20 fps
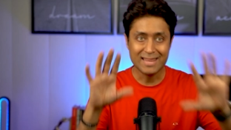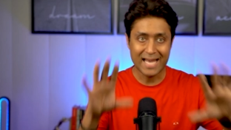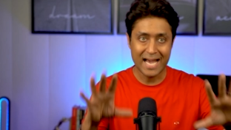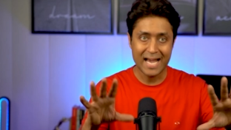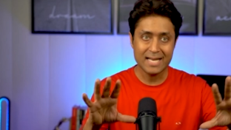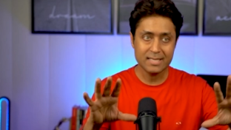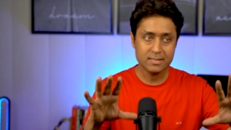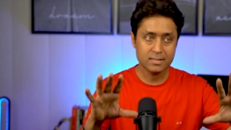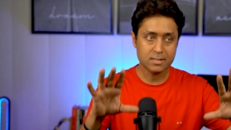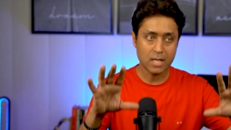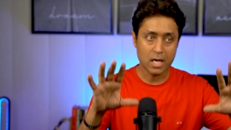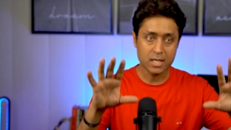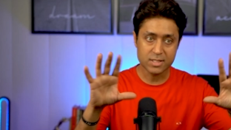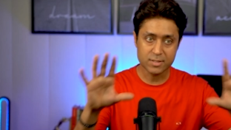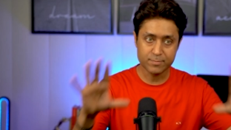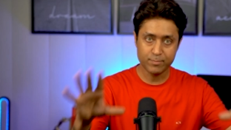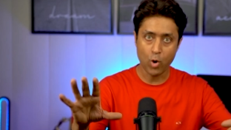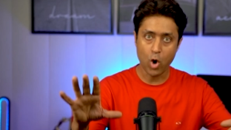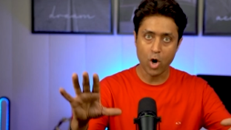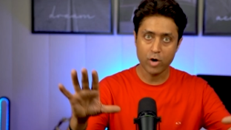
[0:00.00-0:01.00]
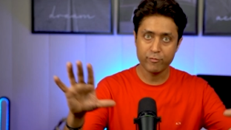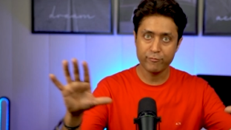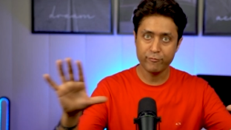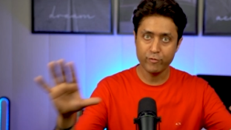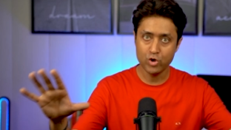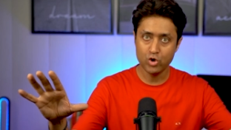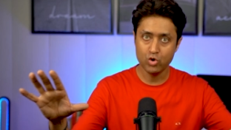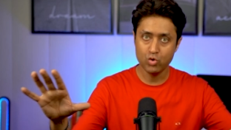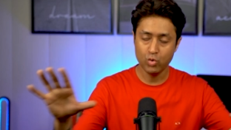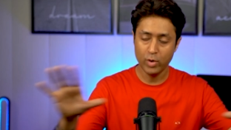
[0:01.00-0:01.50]
there's a spot
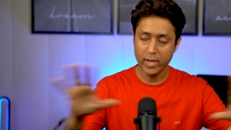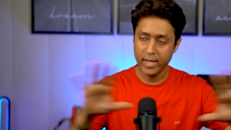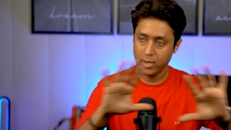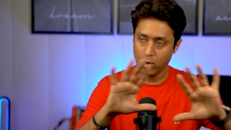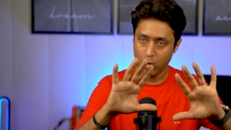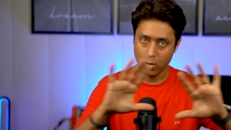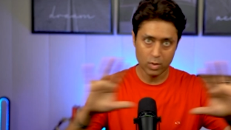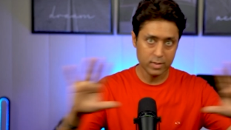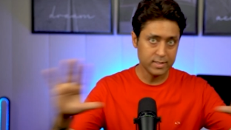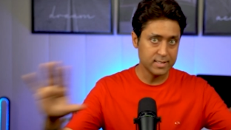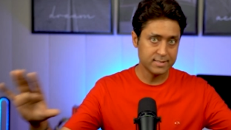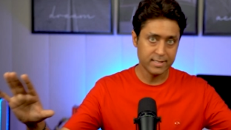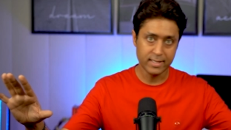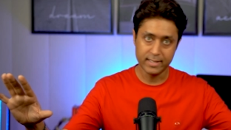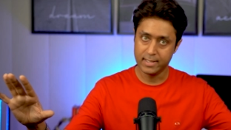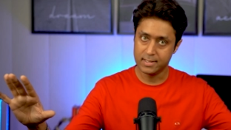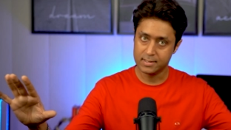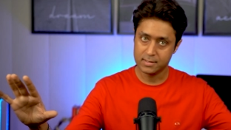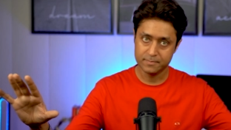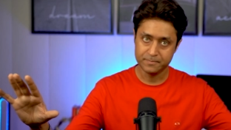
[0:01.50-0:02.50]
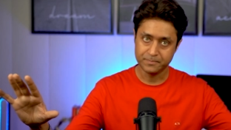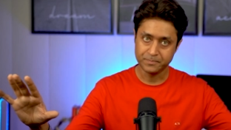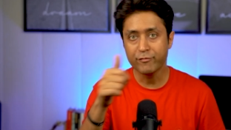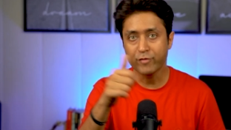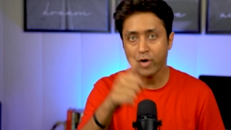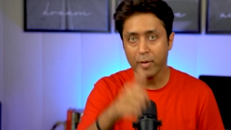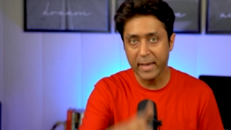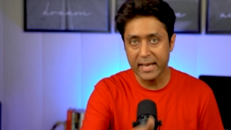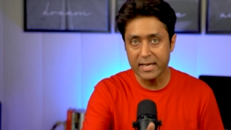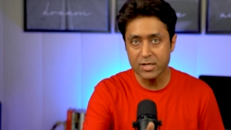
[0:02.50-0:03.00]
for you in all these areas.
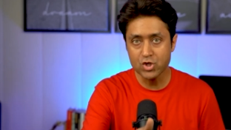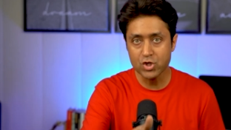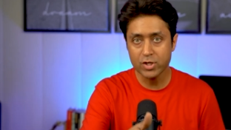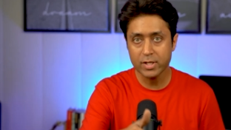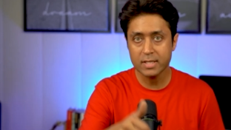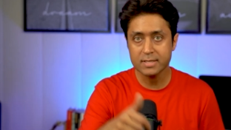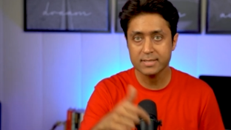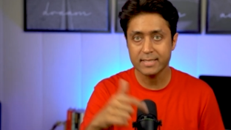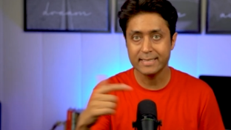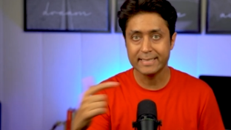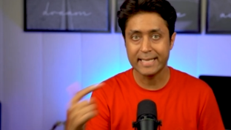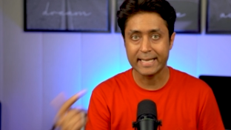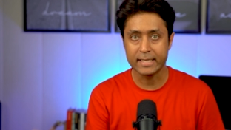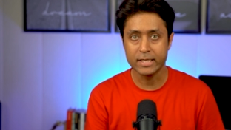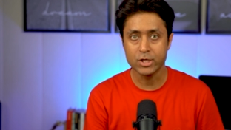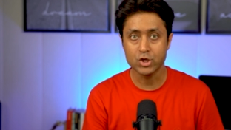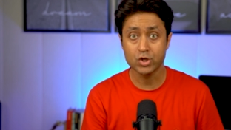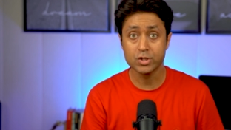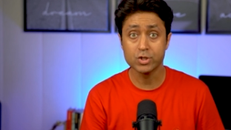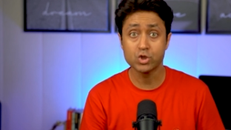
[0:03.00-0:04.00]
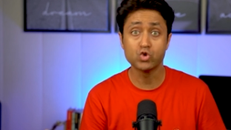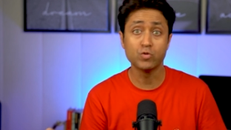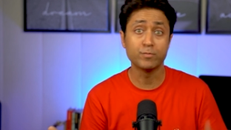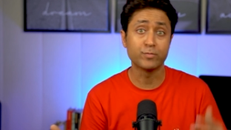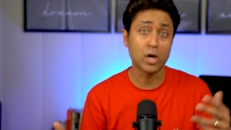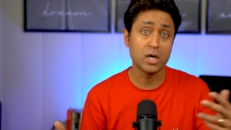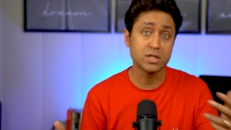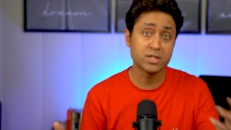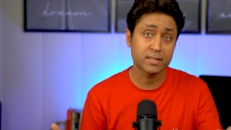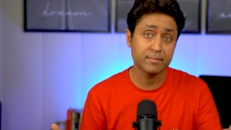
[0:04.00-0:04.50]
From engineers and technicians to
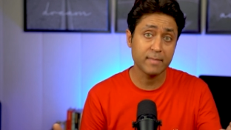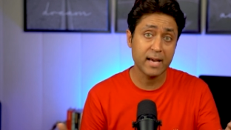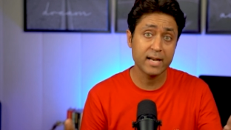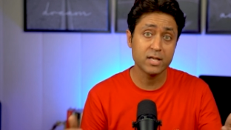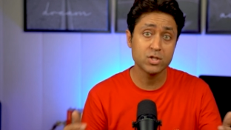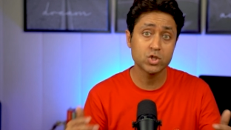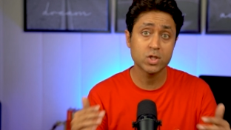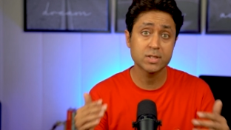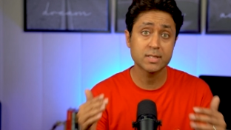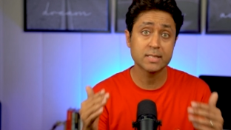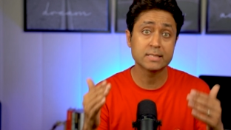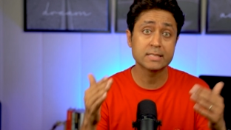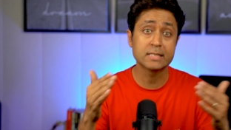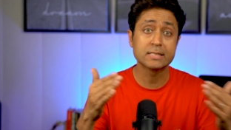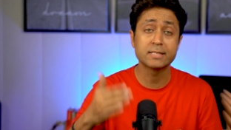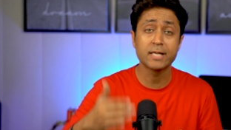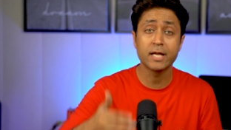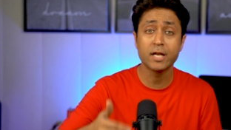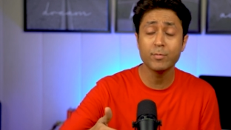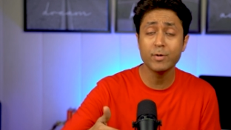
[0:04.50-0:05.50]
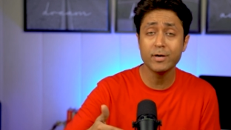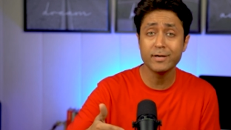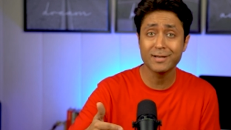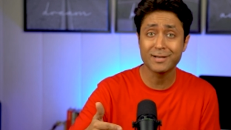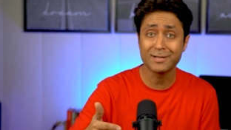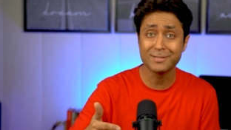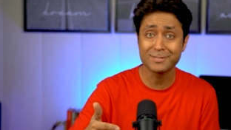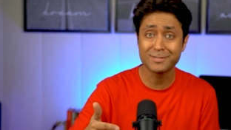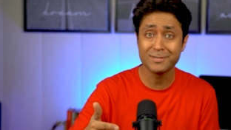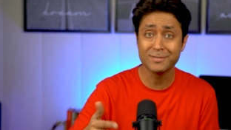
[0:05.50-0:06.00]
project managers and
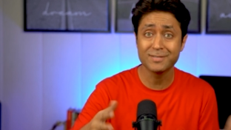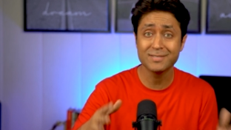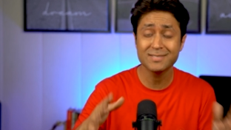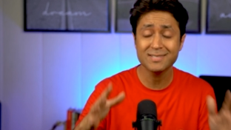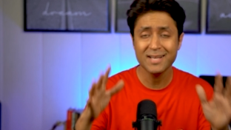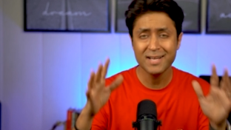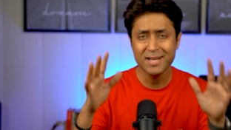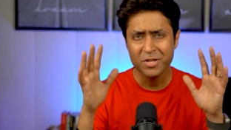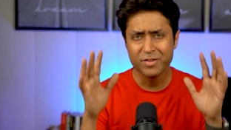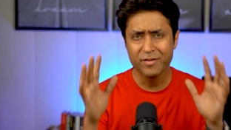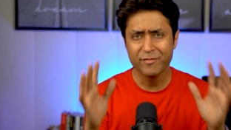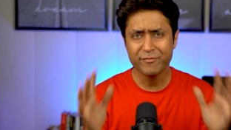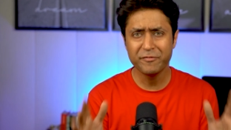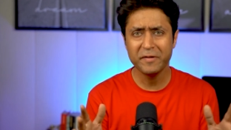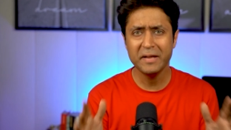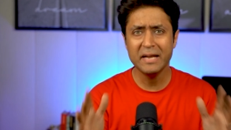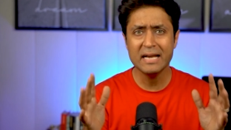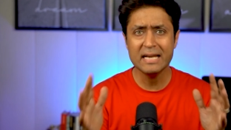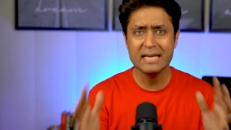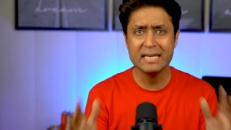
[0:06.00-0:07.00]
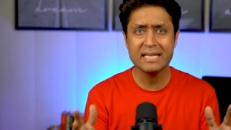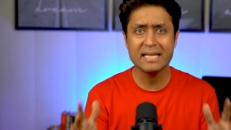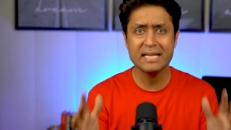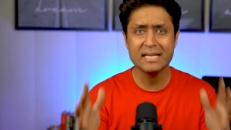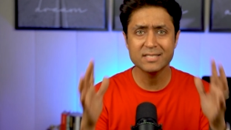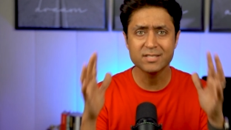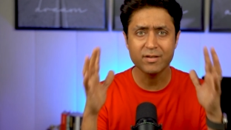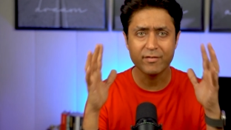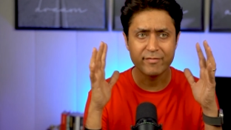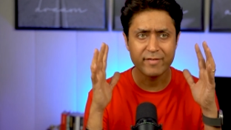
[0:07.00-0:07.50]
sustainability consultants, the field
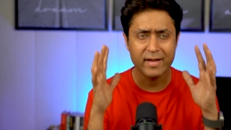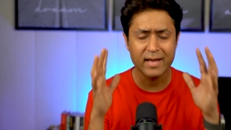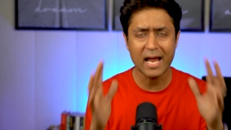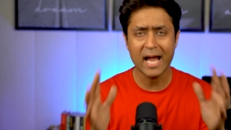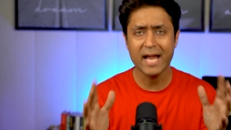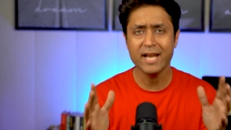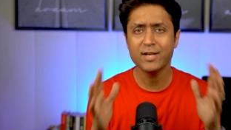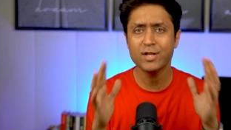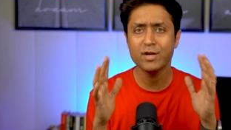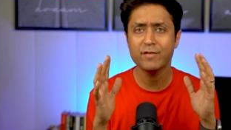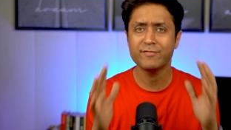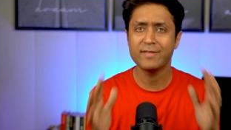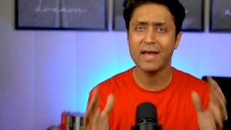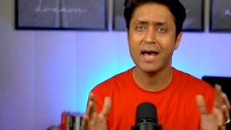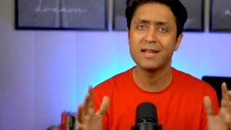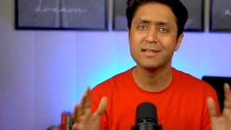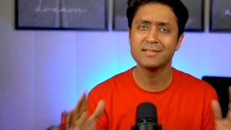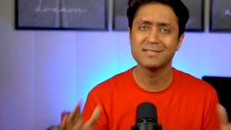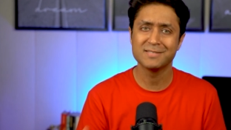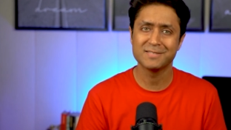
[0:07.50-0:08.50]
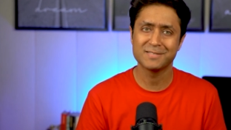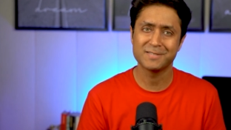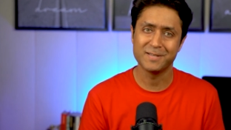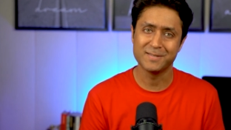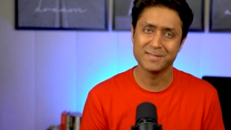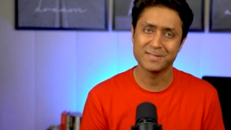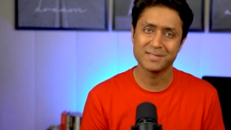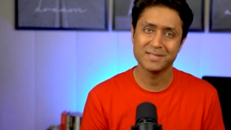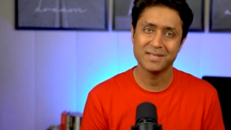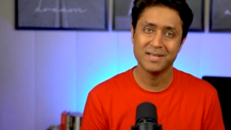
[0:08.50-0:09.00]
needs a variety of talents and
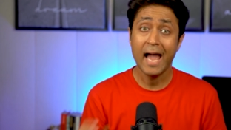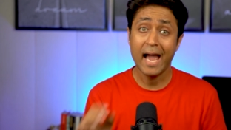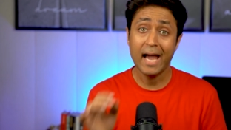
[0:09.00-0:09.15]
skills.